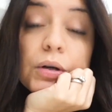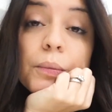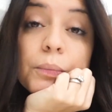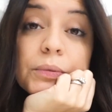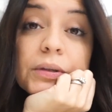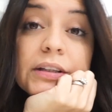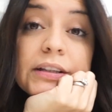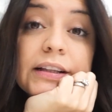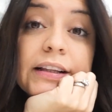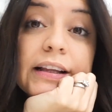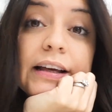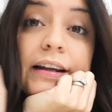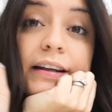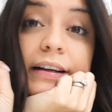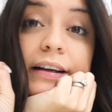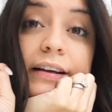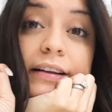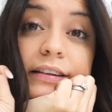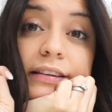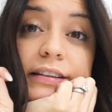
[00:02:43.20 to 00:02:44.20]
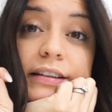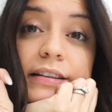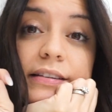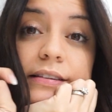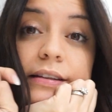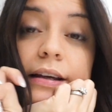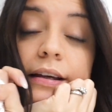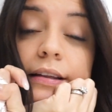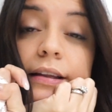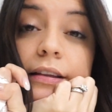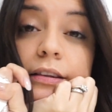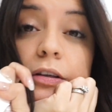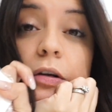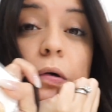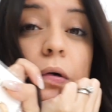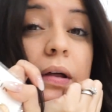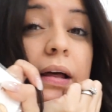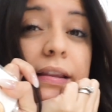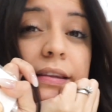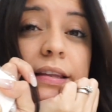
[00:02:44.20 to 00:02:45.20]
I'm really glad I got these. And I like the
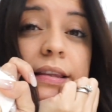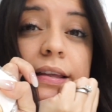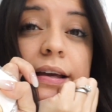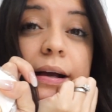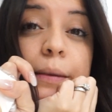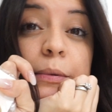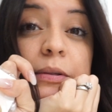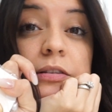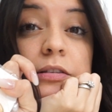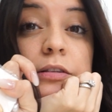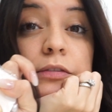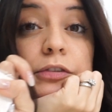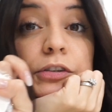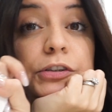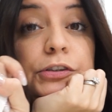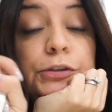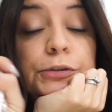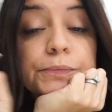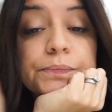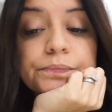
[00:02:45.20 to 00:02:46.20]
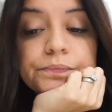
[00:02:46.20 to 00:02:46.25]
gold. I think they come in silver too.